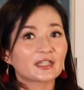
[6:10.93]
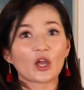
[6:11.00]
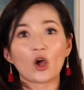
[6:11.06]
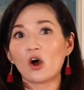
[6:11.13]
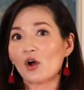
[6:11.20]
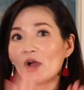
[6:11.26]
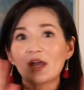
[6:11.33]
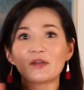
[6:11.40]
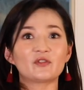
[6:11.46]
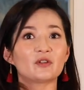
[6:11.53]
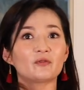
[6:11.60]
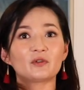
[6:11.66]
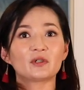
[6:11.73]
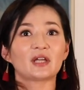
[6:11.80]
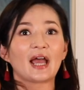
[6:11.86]
They all have
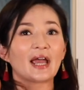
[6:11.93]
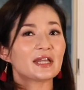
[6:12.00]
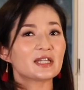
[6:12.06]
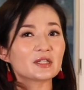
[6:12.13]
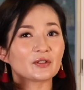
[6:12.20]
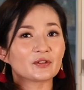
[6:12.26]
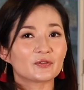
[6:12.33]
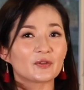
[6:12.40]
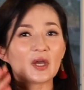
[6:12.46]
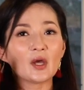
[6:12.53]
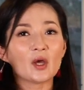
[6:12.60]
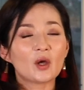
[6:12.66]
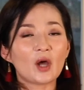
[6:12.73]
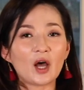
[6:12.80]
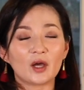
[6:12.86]
different kind of
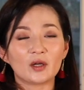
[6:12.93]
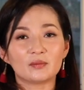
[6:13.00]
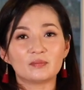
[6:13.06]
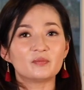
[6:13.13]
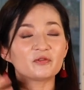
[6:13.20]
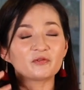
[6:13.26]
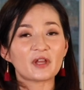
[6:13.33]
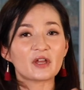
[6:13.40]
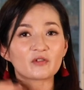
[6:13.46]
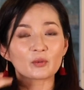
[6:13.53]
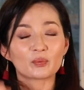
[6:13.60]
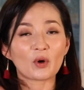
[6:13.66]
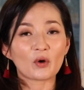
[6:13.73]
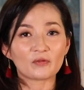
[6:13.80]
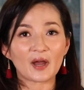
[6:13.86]
uh, flavor
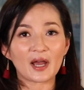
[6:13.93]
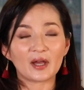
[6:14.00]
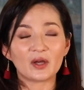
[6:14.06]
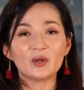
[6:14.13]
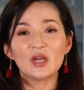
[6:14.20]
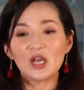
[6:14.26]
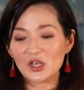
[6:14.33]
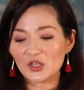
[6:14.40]
profile.